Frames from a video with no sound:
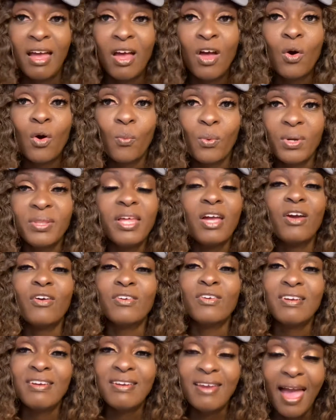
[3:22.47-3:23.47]
when they are
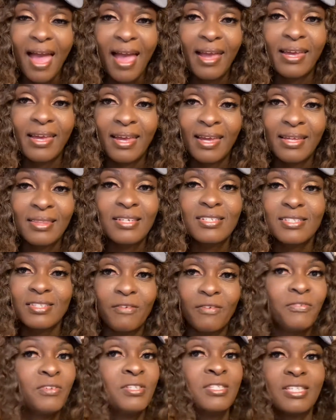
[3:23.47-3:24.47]
nagging the
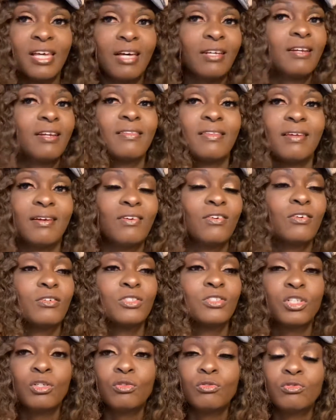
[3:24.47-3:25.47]
stuffings out of their
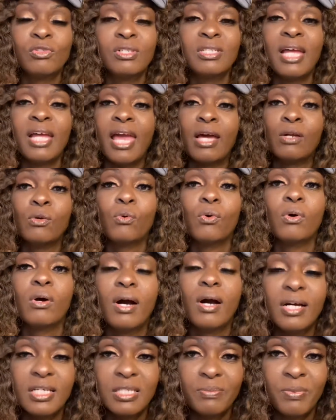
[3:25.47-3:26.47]
children and or
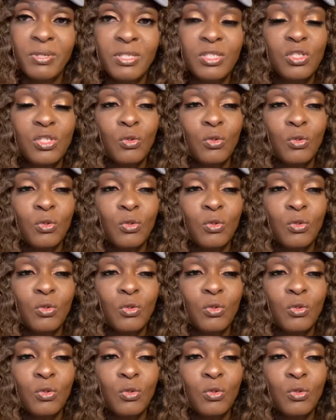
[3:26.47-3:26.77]
husbands.